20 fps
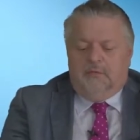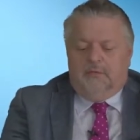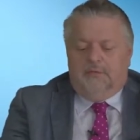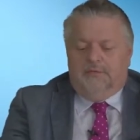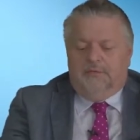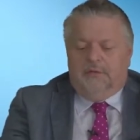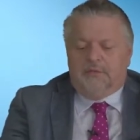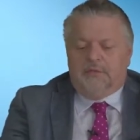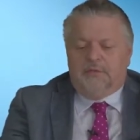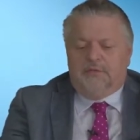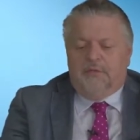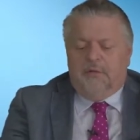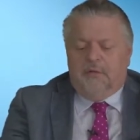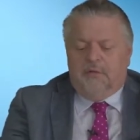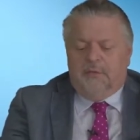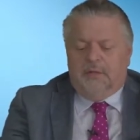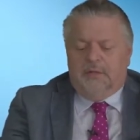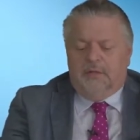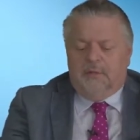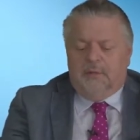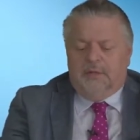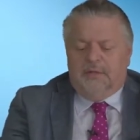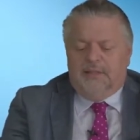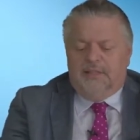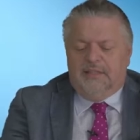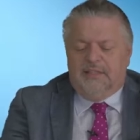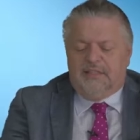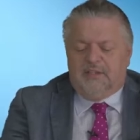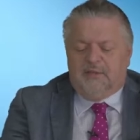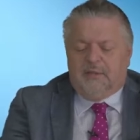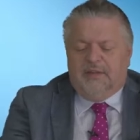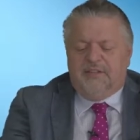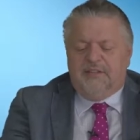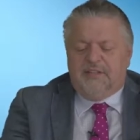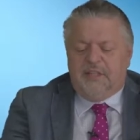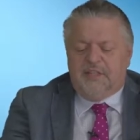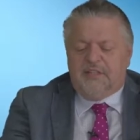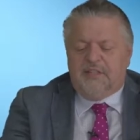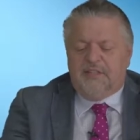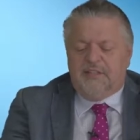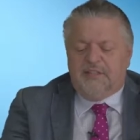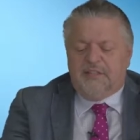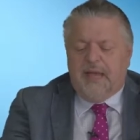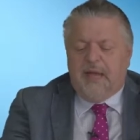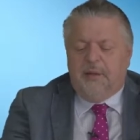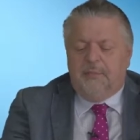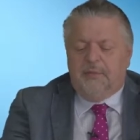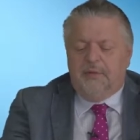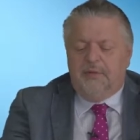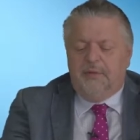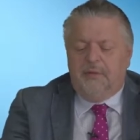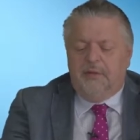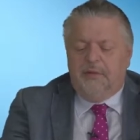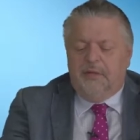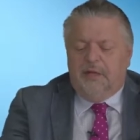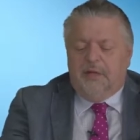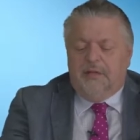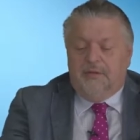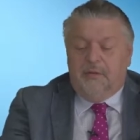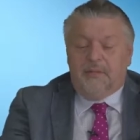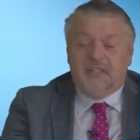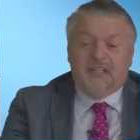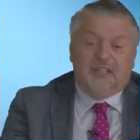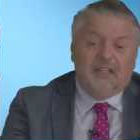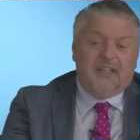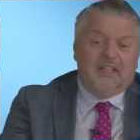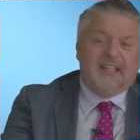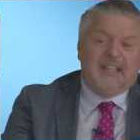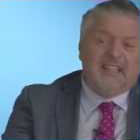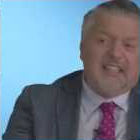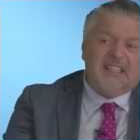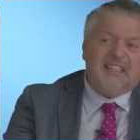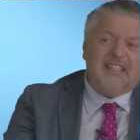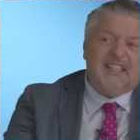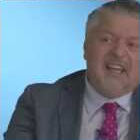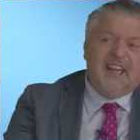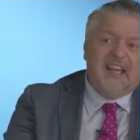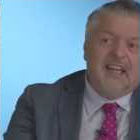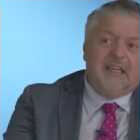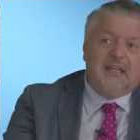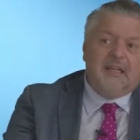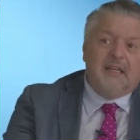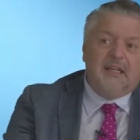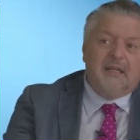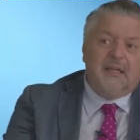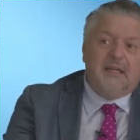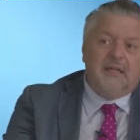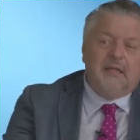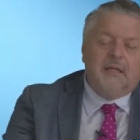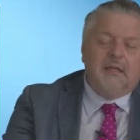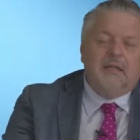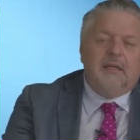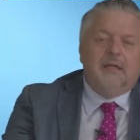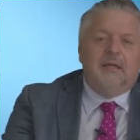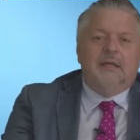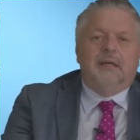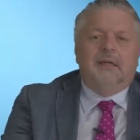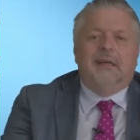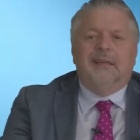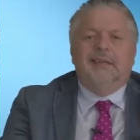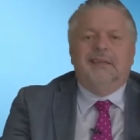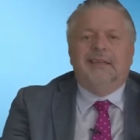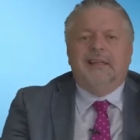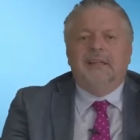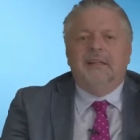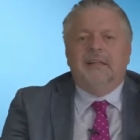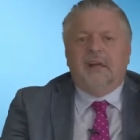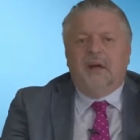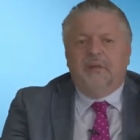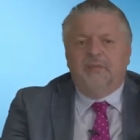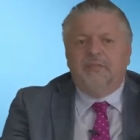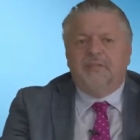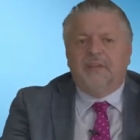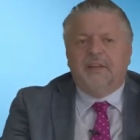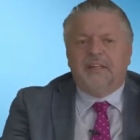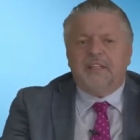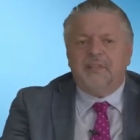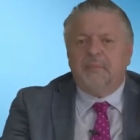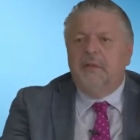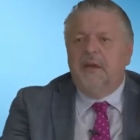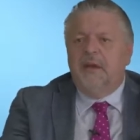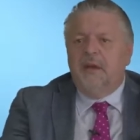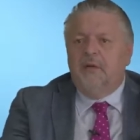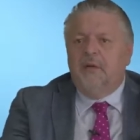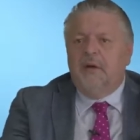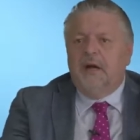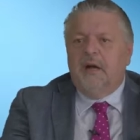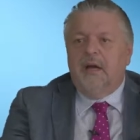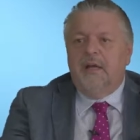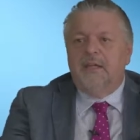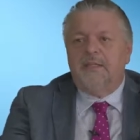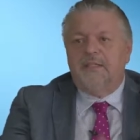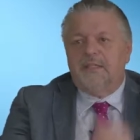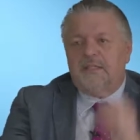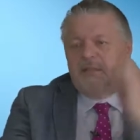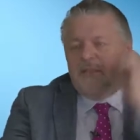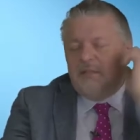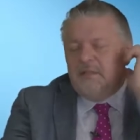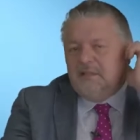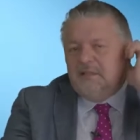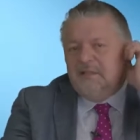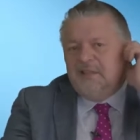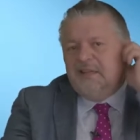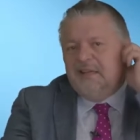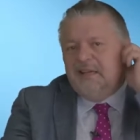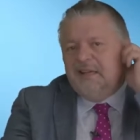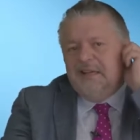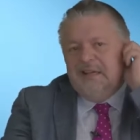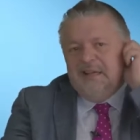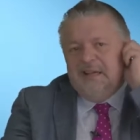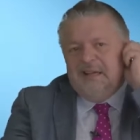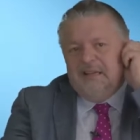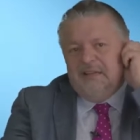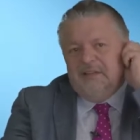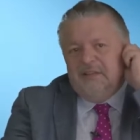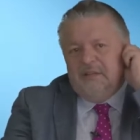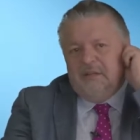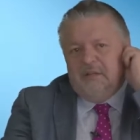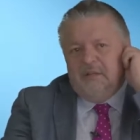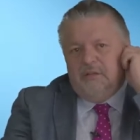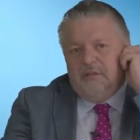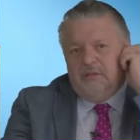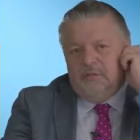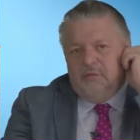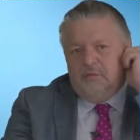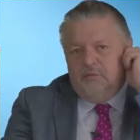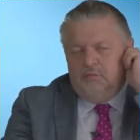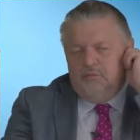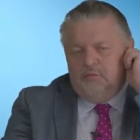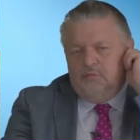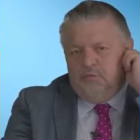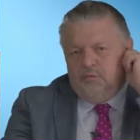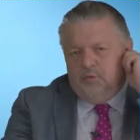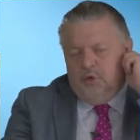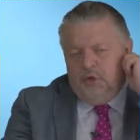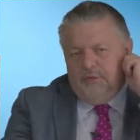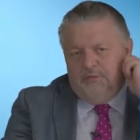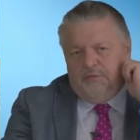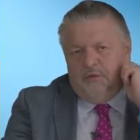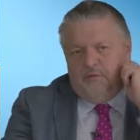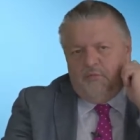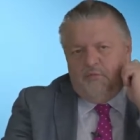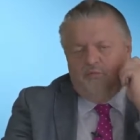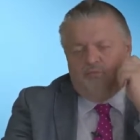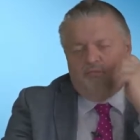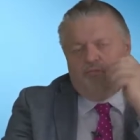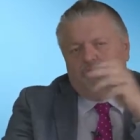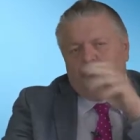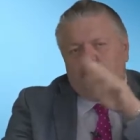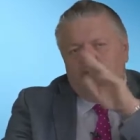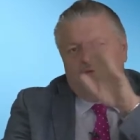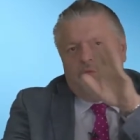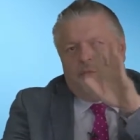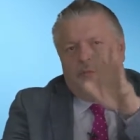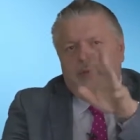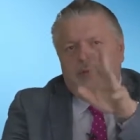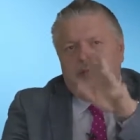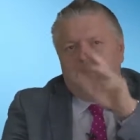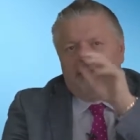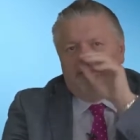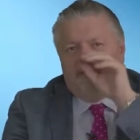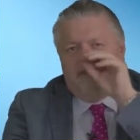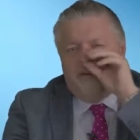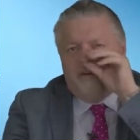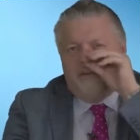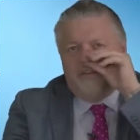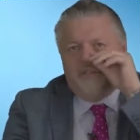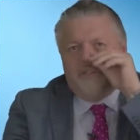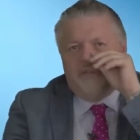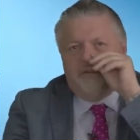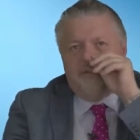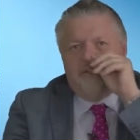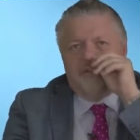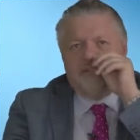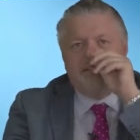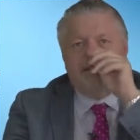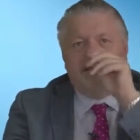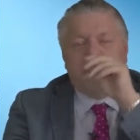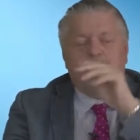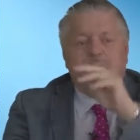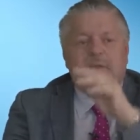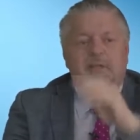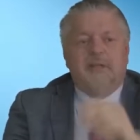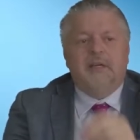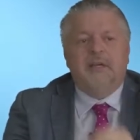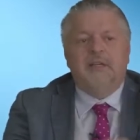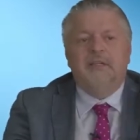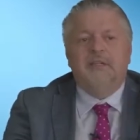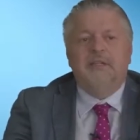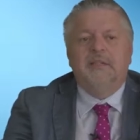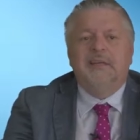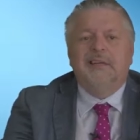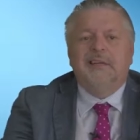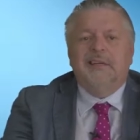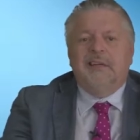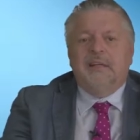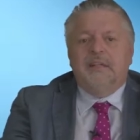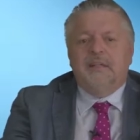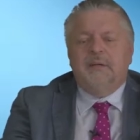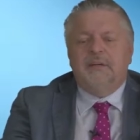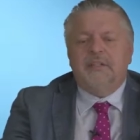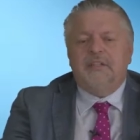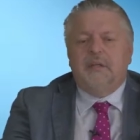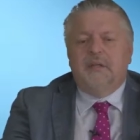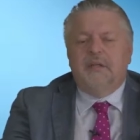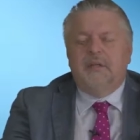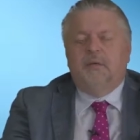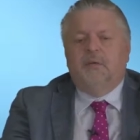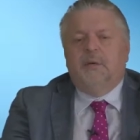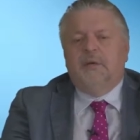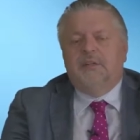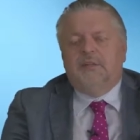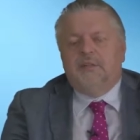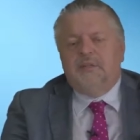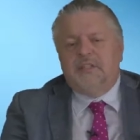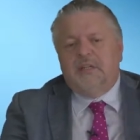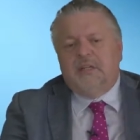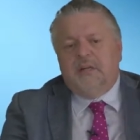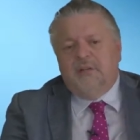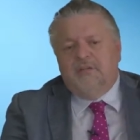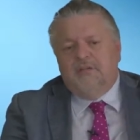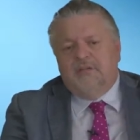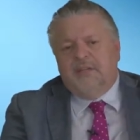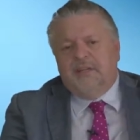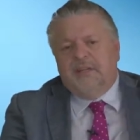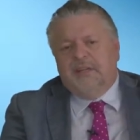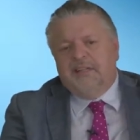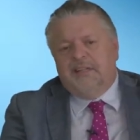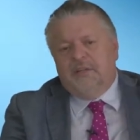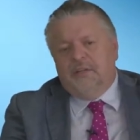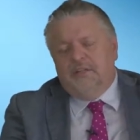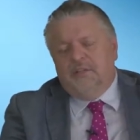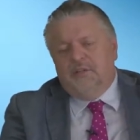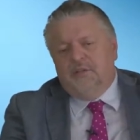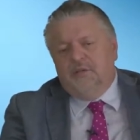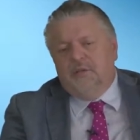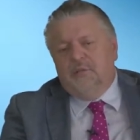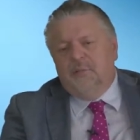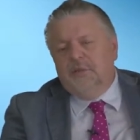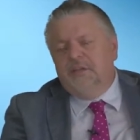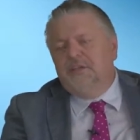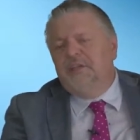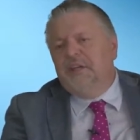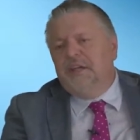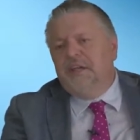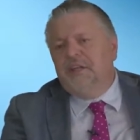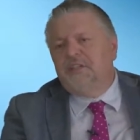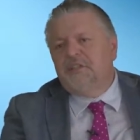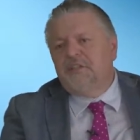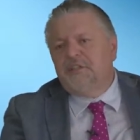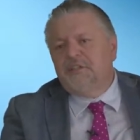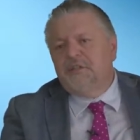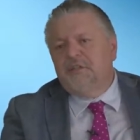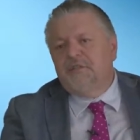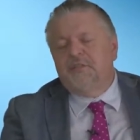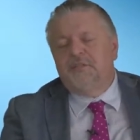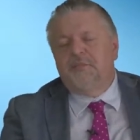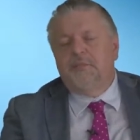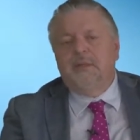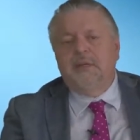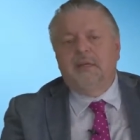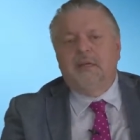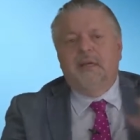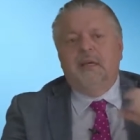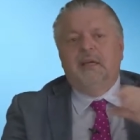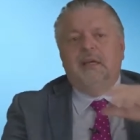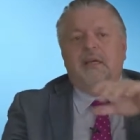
First of all, when, when these transitions happen, there's a lot at stake. And then conflicts may arise. And the, the, one of the, to make it very short as an explanation, there is, when there is a conflict and you do mediation, so to speak,